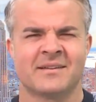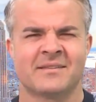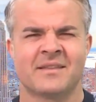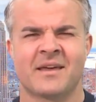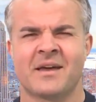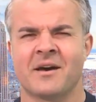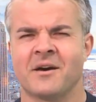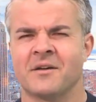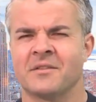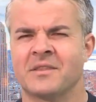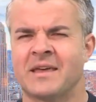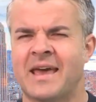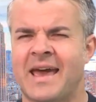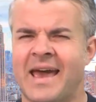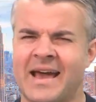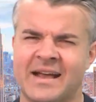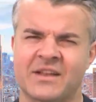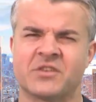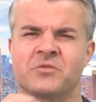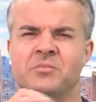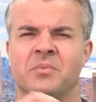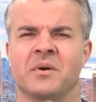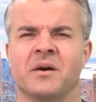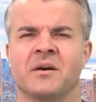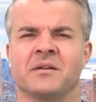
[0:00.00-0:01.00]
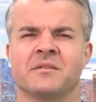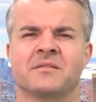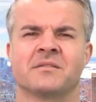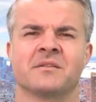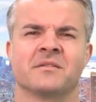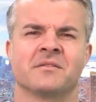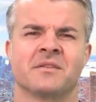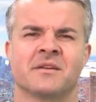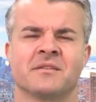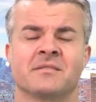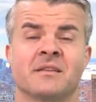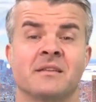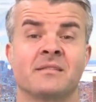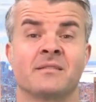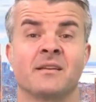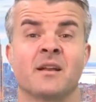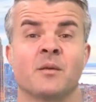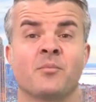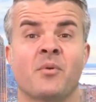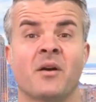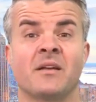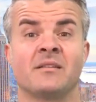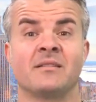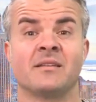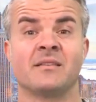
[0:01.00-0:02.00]
They are the experts at this. They
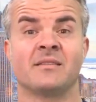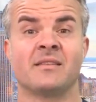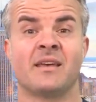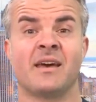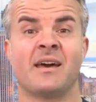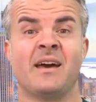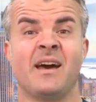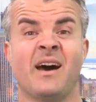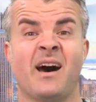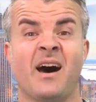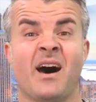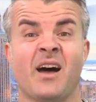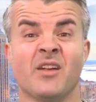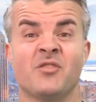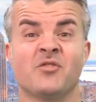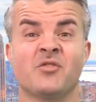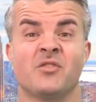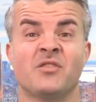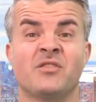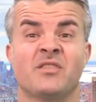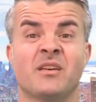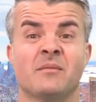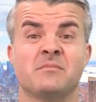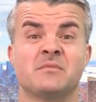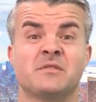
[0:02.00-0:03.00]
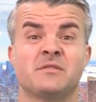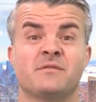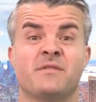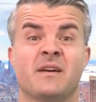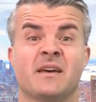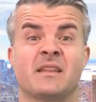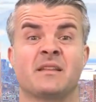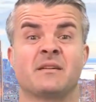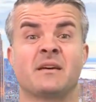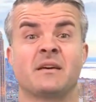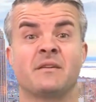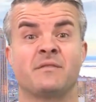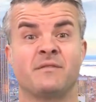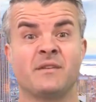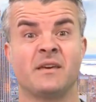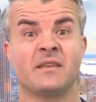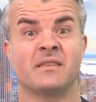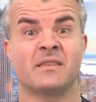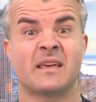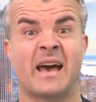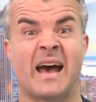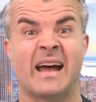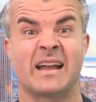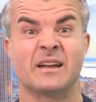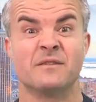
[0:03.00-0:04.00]
celebrated their
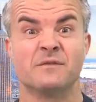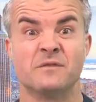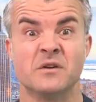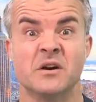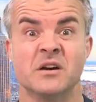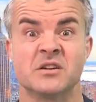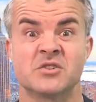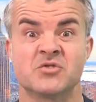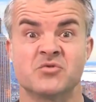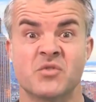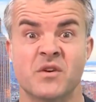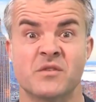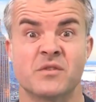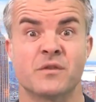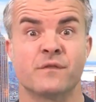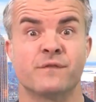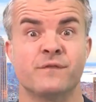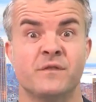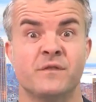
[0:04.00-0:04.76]
175th anniversary of the